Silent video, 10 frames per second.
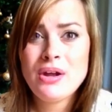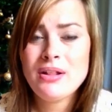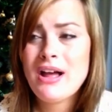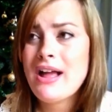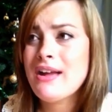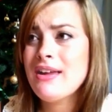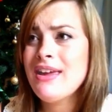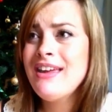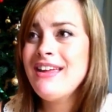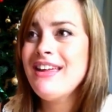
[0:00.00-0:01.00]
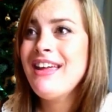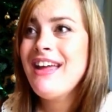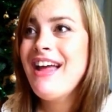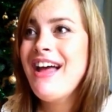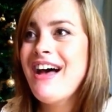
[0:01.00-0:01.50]
Like,
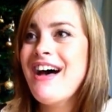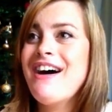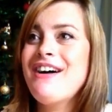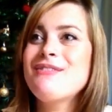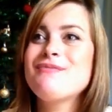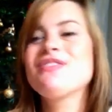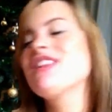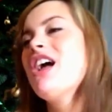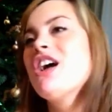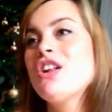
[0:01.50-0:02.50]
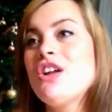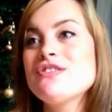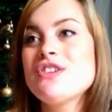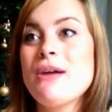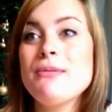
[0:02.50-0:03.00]
cloth
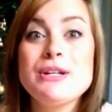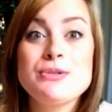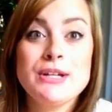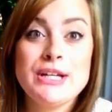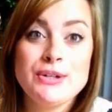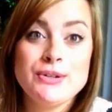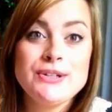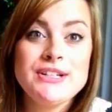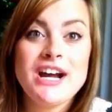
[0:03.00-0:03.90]
diapering is really good.